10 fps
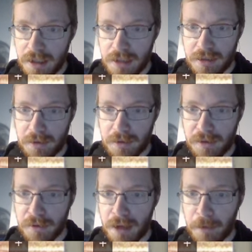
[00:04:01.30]
Let's do a
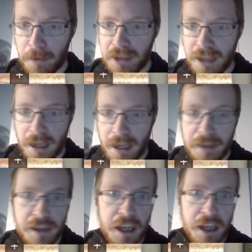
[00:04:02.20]
Awaji Island
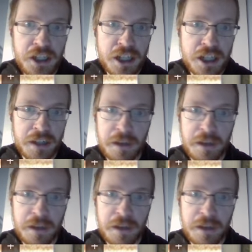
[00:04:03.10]
hedge. I don't know.